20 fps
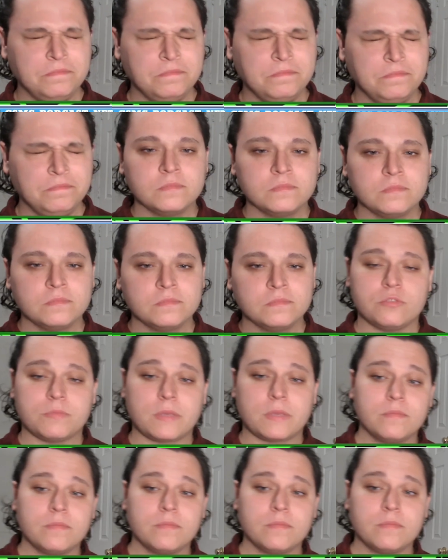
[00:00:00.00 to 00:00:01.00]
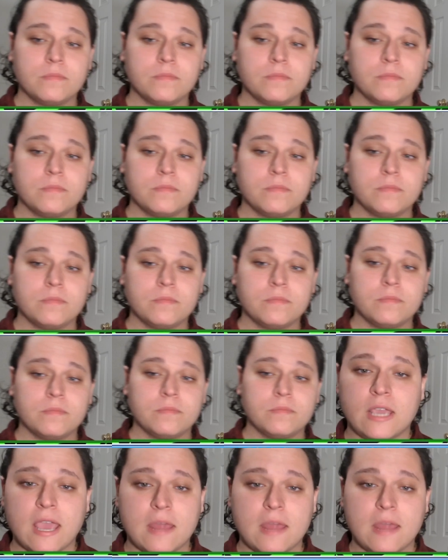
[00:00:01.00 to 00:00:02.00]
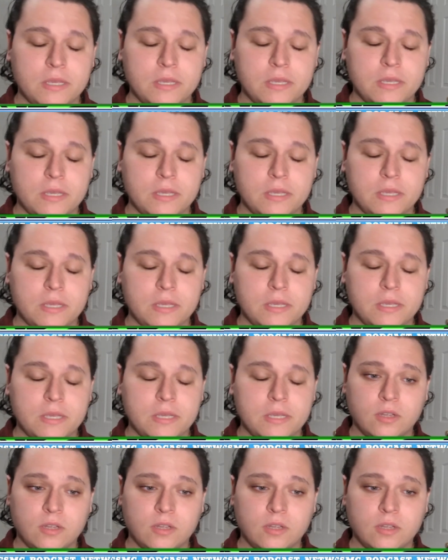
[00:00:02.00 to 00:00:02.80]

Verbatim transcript: Excuse me. We broke down the NBA action,